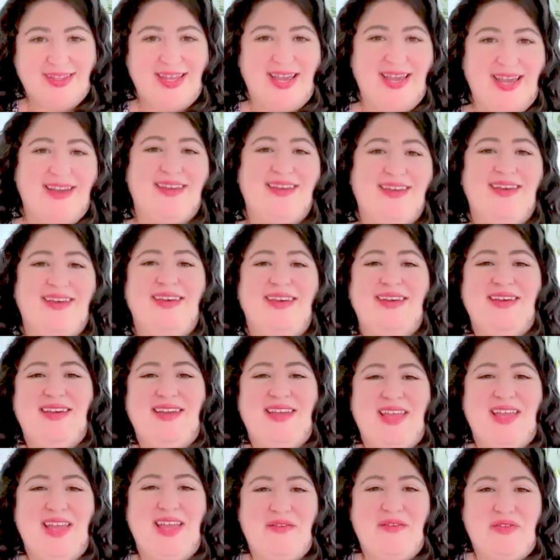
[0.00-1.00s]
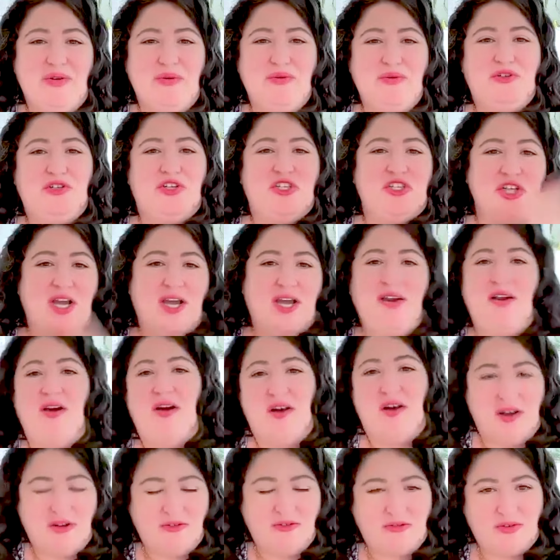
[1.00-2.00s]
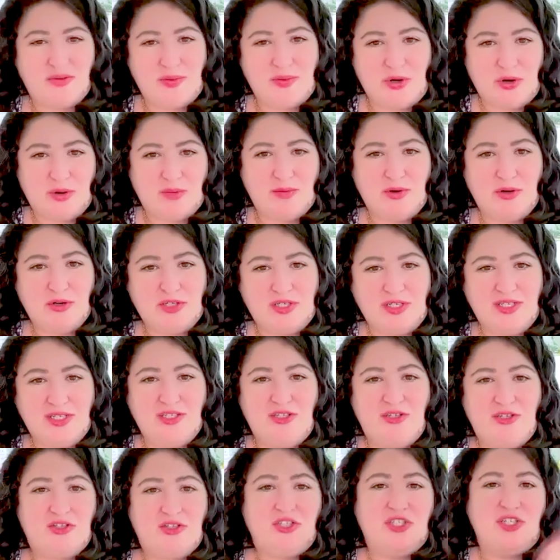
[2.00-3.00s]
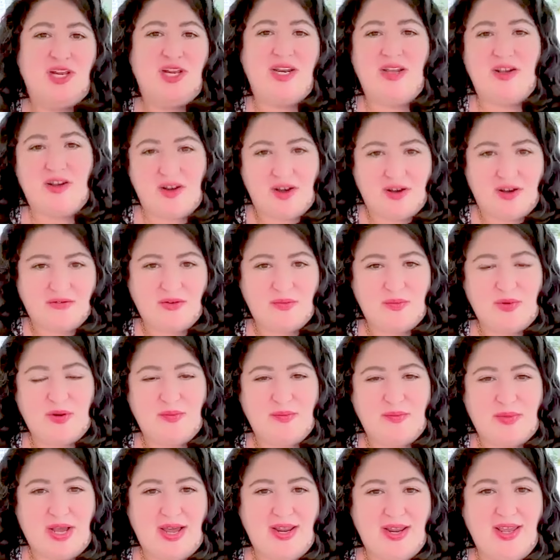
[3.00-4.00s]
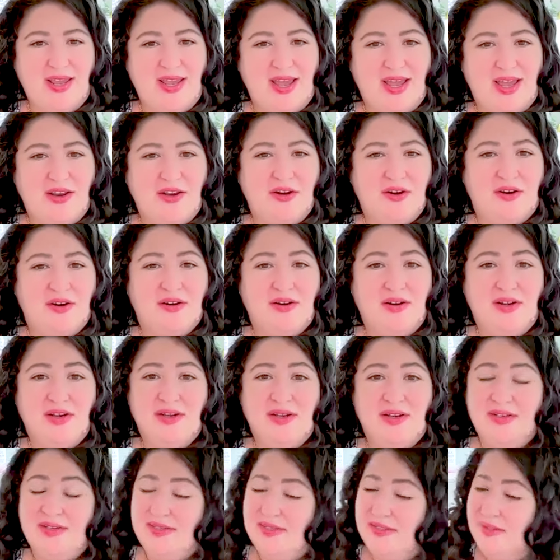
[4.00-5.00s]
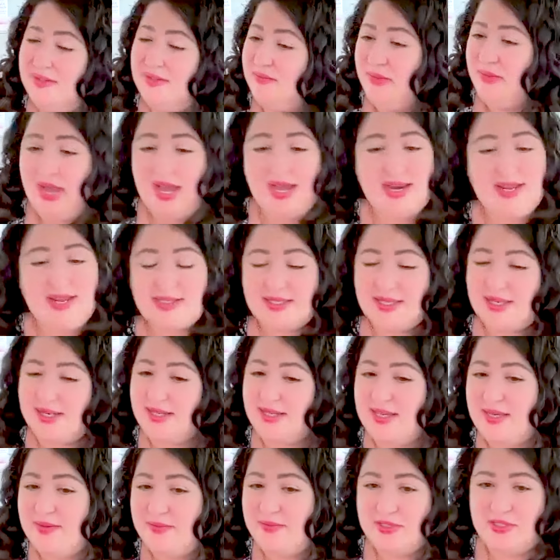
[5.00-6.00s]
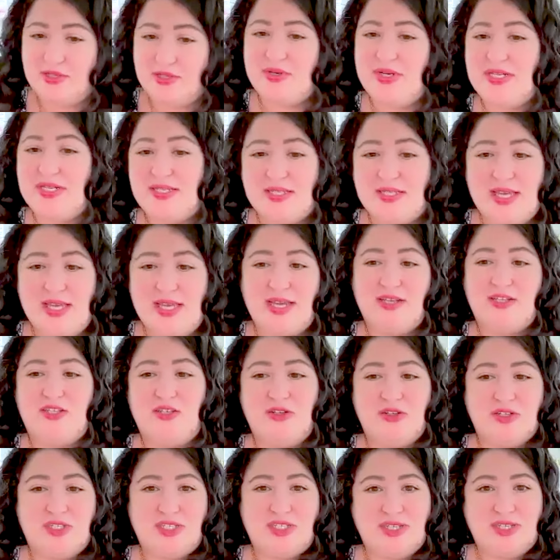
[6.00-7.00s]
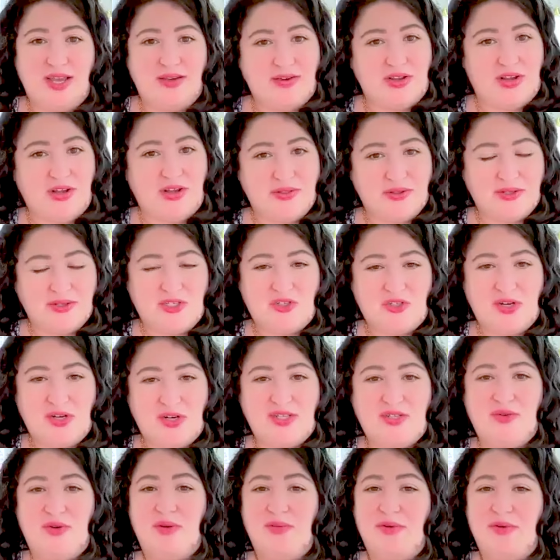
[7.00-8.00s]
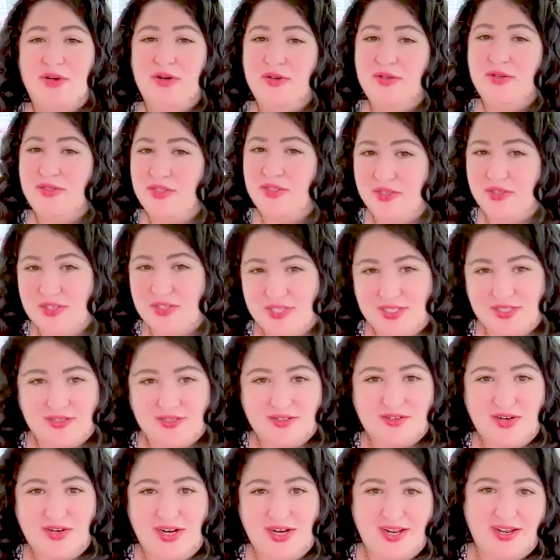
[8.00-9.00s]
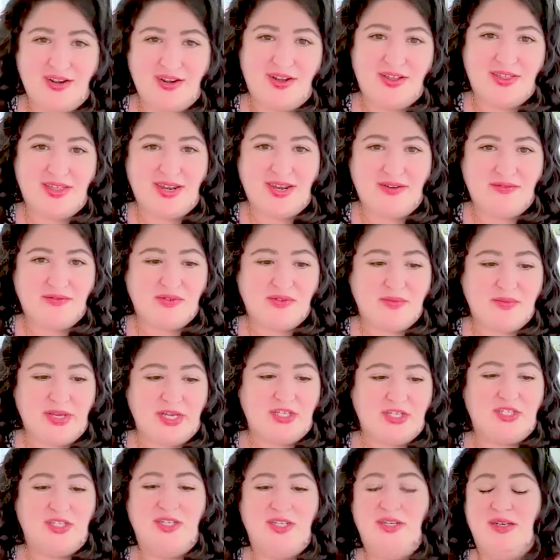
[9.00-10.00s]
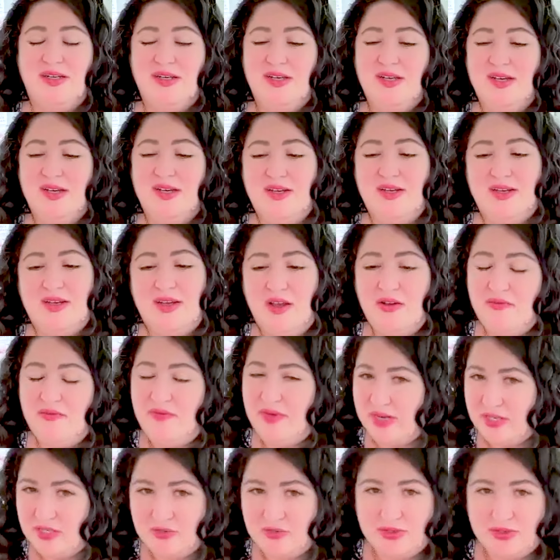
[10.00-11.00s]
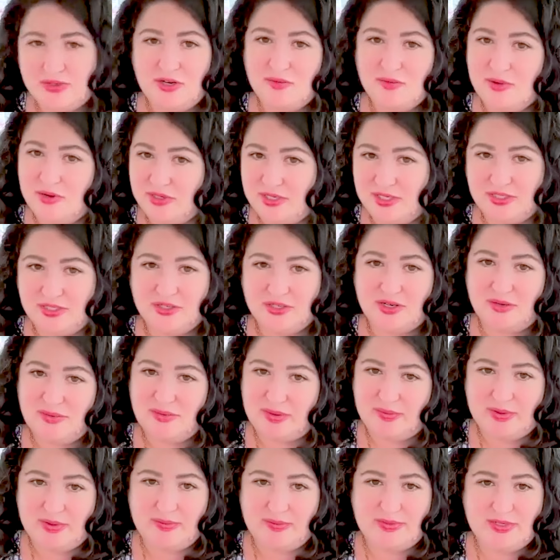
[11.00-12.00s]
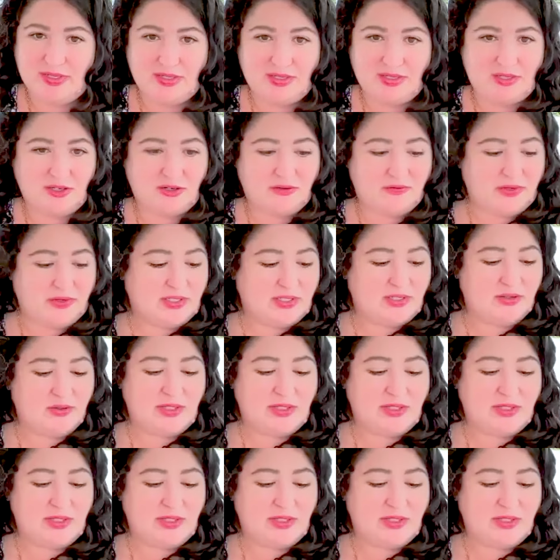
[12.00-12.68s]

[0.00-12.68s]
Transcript: Like, if you shut off from your emotions, you're shutting off from your body, and your body is going to keep doing its thing. So you're still having all those stress hormones. You're still creating all that inflammation. Eventually your emotions are going to bubble up to the surface.